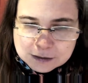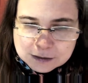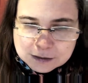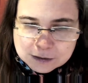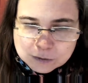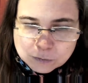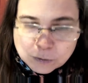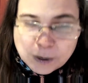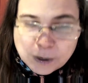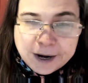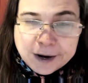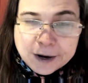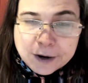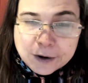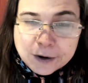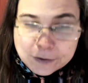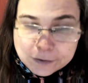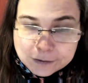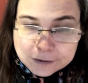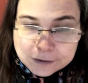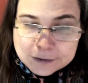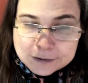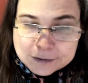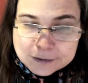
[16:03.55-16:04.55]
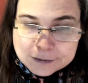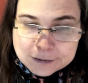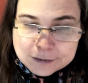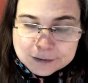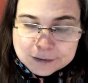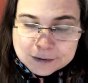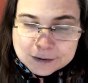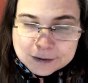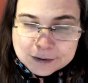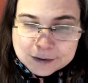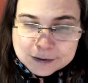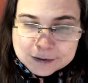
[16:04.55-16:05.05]
Rare
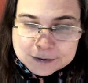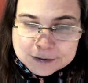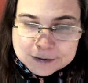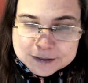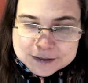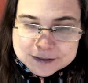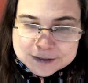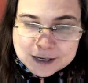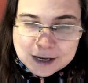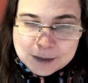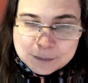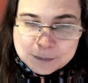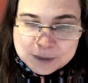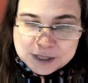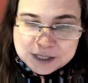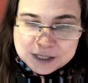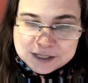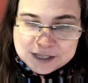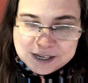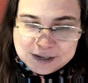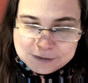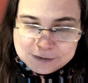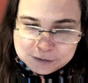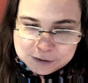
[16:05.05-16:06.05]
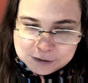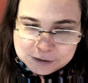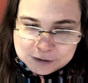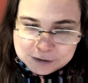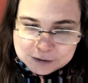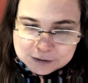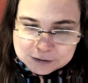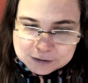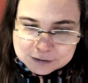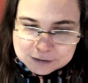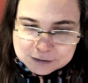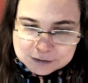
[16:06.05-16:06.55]
does not mean never.
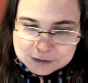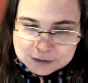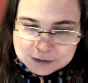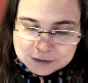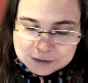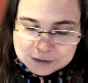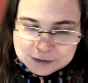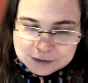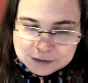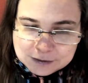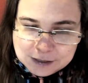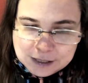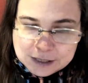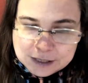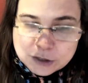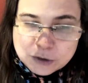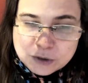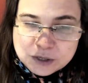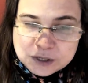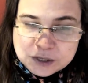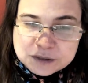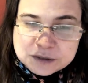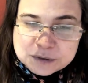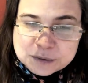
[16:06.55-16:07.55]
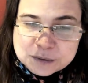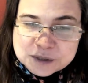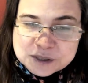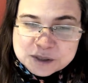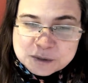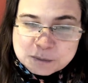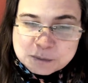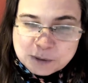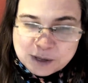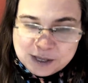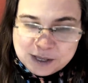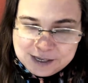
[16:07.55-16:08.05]
And you need to
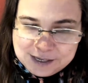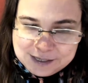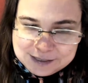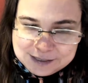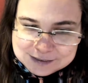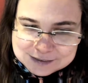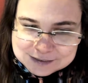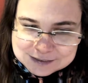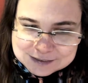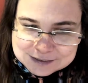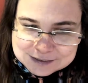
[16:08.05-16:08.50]
explain.